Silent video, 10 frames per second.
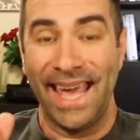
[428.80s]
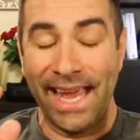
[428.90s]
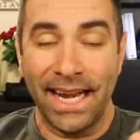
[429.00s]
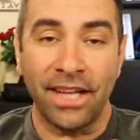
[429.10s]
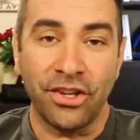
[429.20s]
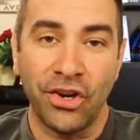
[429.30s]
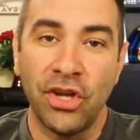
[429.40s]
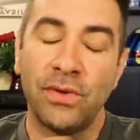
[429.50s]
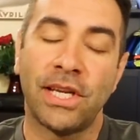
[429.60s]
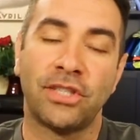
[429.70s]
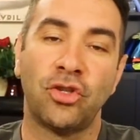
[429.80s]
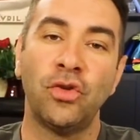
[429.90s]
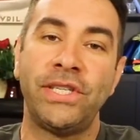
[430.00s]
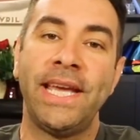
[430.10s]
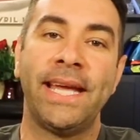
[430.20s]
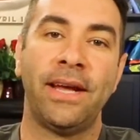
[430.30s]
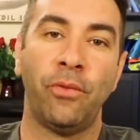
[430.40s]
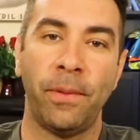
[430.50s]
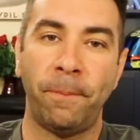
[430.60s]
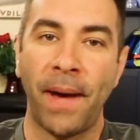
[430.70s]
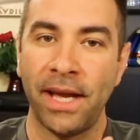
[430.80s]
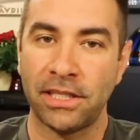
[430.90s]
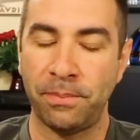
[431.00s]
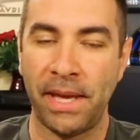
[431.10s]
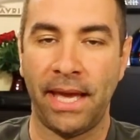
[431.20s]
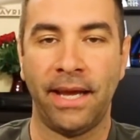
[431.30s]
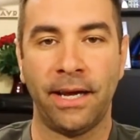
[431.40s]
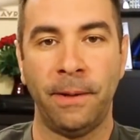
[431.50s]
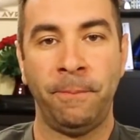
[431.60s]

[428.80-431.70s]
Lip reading: Another news associated with Pikes Peak,